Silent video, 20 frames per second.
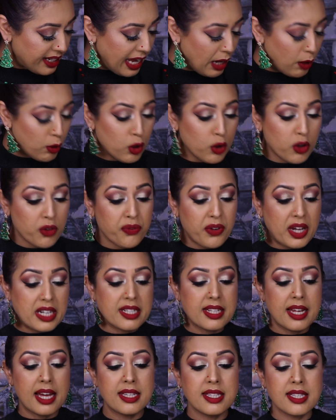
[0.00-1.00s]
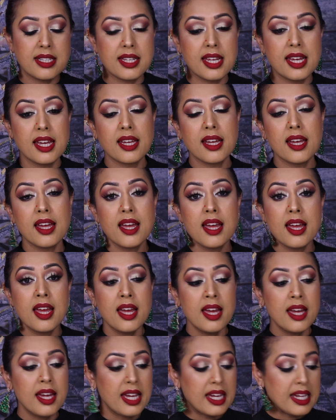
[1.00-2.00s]
Now, Look Fantastic
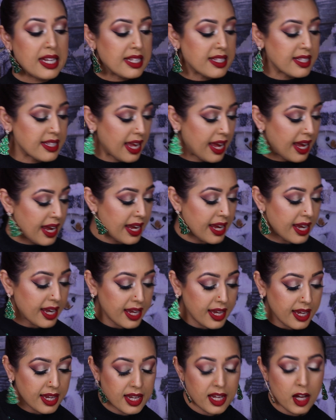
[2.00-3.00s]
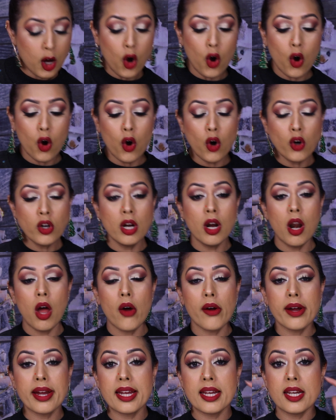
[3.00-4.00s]
is a
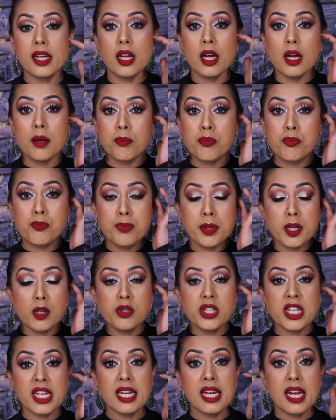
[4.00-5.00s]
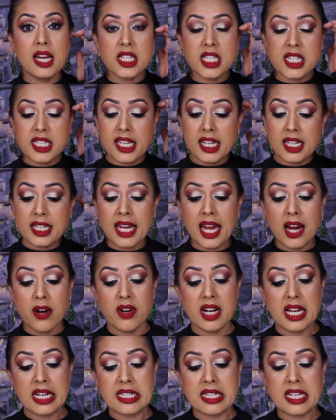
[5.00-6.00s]
online beauty, skincare
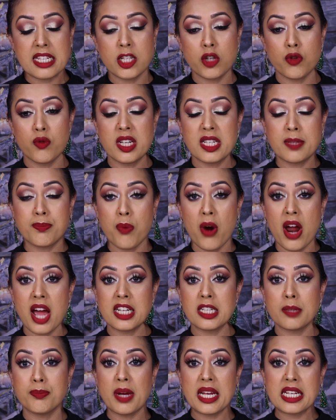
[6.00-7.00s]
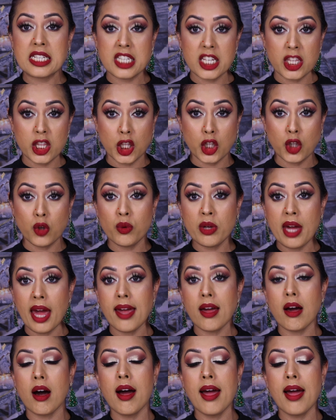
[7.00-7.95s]
and accessories brand based in the UK.